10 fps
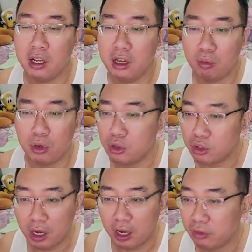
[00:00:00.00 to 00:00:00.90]
which
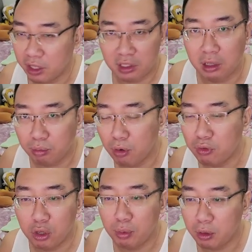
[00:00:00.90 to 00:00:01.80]
I've tested both
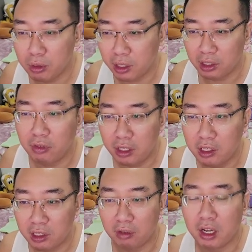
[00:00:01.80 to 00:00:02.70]
GPUs, and definitely
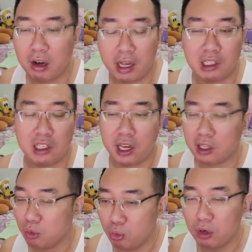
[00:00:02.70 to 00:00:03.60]
the 7900
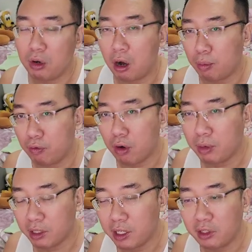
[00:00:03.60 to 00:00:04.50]
XTX will
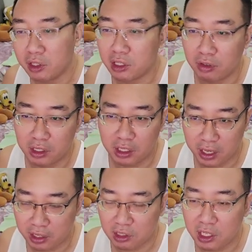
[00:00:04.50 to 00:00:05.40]
outperform a 9070
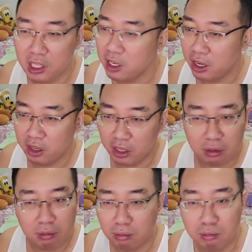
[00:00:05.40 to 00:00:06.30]
XT
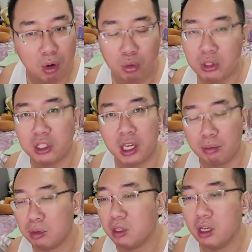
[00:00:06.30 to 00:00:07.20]
in most
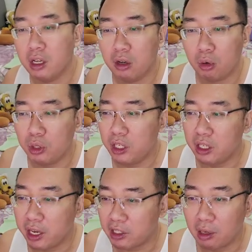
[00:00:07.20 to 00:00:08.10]
games.
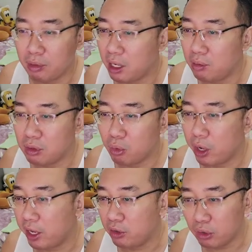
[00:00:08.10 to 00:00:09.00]
Only except games
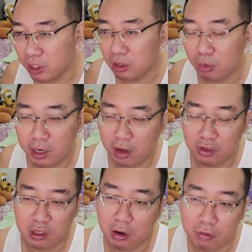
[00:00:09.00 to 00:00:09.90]
where you need to run
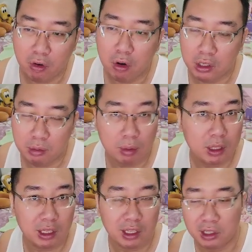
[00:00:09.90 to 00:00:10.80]
FSR4, then maybe
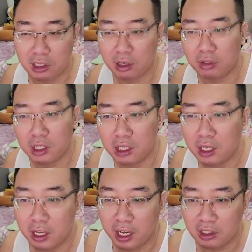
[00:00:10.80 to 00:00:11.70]
the 9070
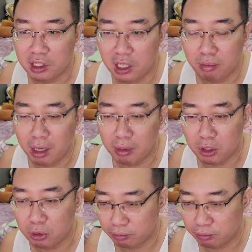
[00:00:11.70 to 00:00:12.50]
XT might be good.